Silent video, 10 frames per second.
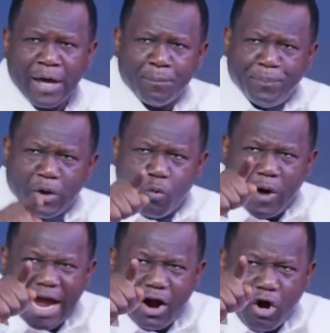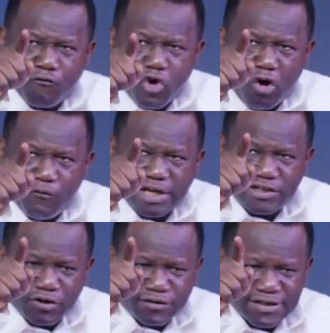Beware of
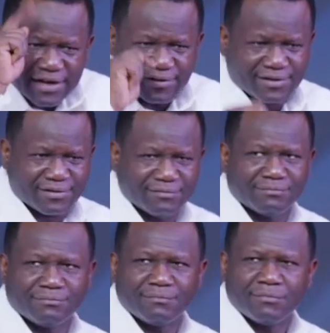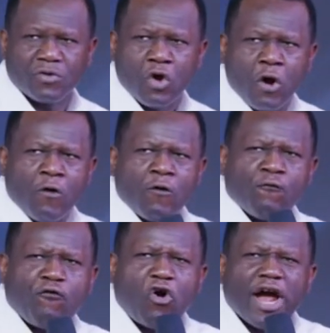covetousness.
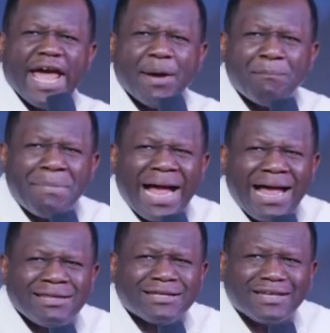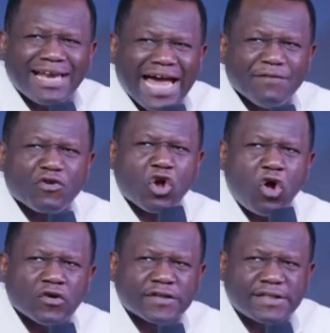For a man's life
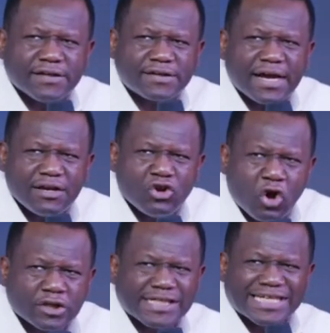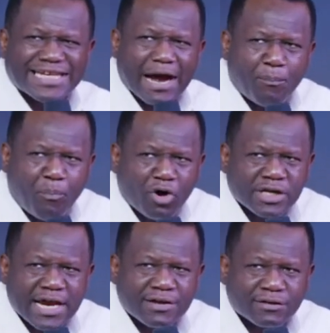consisted not in the
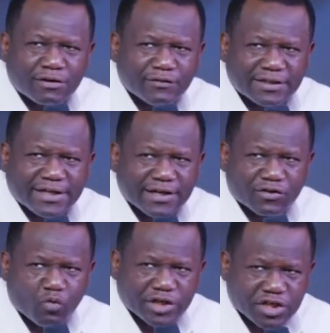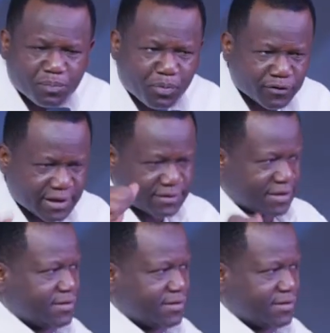abundance of the things which he possessed.